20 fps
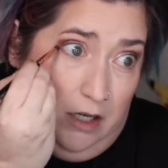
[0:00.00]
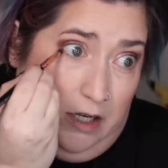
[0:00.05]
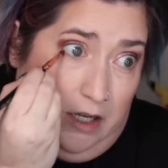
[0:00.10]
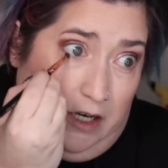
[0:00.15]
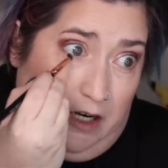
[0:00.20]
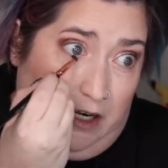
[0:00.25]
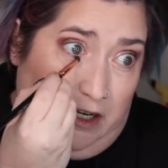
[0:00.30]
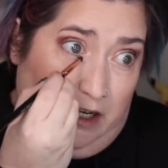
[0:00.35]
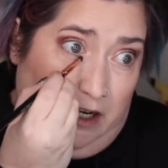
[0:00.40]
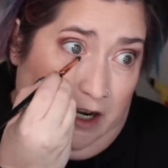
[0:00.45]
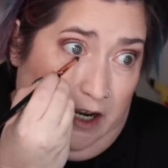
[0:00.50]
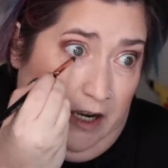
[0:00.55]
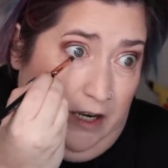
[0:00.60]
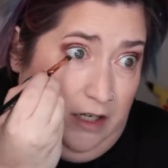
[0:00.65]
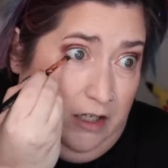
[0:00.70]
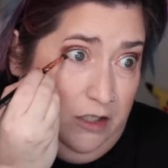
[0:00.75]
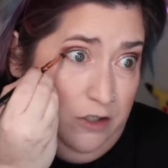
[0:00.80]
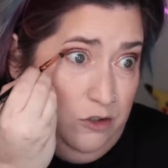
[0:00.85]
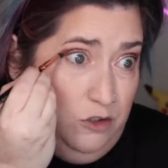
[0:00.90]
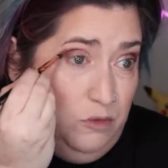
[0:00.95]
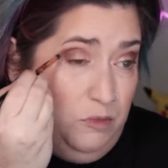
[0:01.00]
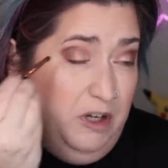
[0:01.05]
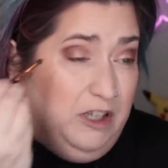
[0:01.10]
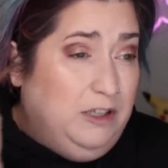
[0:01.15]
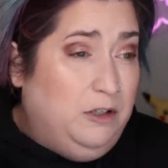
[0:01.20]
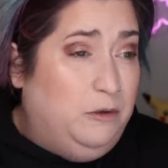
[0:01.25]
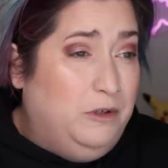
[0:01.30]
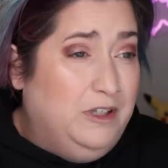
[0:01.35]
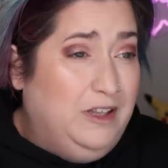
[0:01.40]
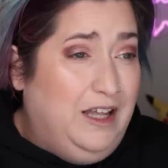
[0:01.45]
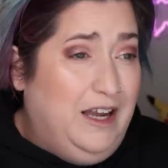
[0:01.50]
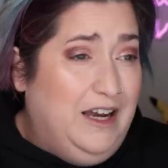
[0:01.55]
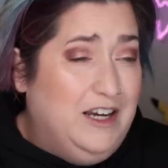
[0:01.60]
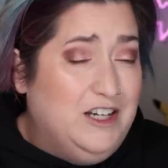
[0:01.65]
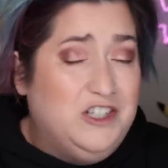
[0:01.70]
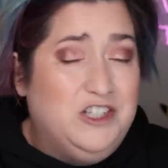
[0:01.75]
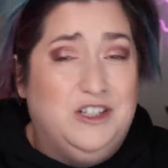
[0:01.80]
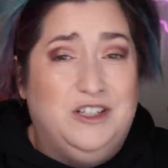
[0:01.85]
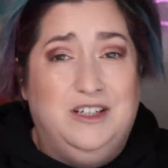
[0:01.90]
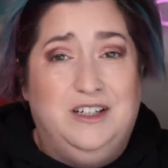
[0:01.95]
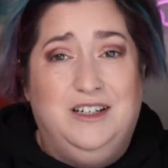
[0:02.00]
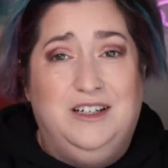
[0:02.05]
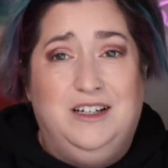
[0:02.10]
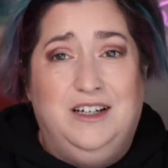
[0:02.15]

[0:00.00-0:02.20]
And I kind of use my lower lash